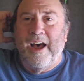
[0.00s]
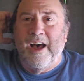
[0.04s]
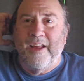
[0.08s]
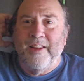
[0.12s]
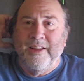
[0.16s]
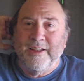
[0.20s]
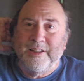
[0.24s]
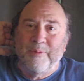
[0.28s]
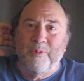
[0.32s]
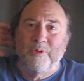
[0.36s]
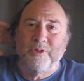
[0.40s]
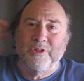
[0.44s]

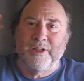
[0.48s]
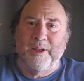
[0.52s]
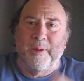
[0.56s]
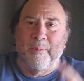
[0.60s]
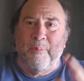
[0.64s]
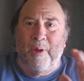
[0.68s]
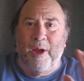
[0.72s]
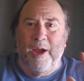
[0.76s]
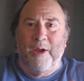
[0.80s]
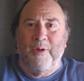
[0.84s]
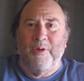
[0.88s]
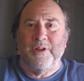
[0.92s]
They said most of the time
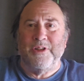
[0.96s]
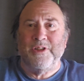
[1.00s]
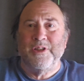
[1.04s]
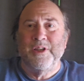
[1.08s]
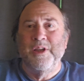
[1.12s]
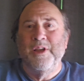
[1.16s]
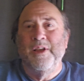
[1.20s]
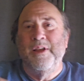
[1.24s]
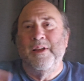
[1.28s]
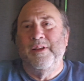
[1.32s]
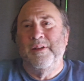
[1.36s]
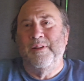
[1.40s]
pirates,
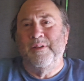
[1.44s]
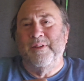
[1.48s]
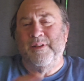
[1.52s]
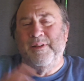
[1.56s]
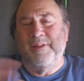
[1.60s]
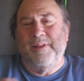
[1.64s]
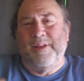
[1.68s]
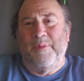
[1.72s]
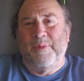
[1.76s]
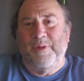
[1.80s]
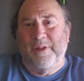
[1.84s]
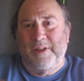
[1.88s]

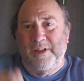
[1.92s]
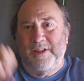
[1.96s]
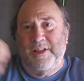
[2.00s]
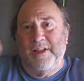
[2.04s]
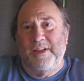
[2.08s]
they would just